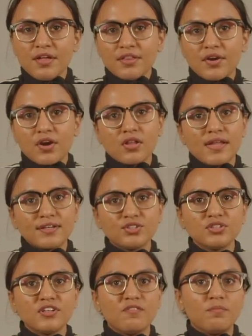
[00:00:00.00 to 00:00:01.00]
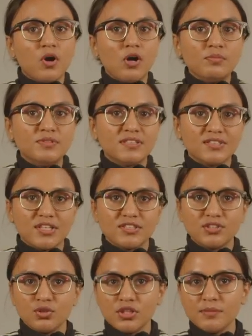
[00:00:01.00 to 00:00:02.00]
There are collections of bulbs such
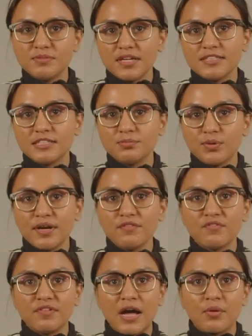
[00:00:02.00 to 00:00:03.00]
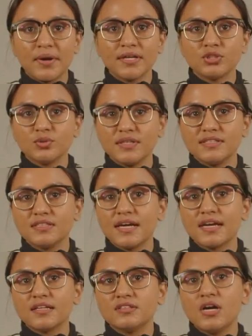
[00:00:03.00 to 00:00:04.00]
as tulips and spring flowering trees
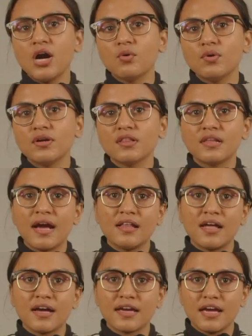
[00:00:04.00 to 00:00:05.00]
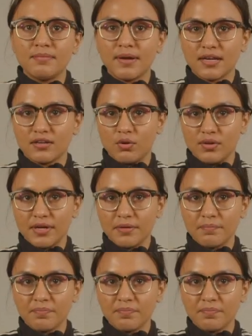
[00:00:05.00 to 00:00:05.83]
like dogwood, lilac, and magnolia.